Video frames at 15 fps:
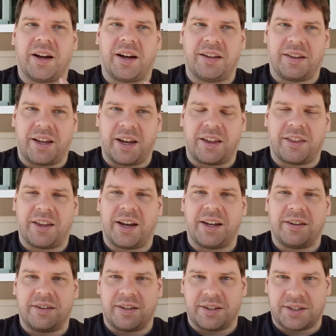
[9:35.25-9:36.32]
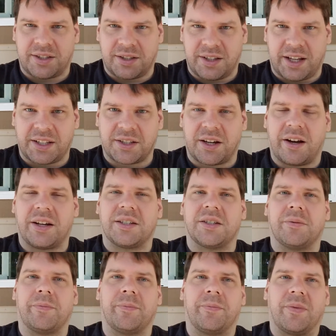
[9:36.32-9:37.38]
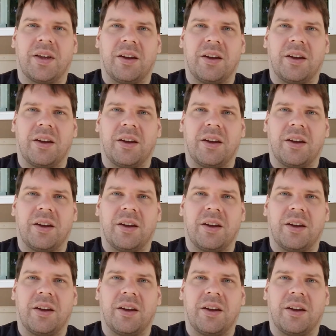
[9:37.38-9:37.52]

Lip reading: I like that. That's awesome.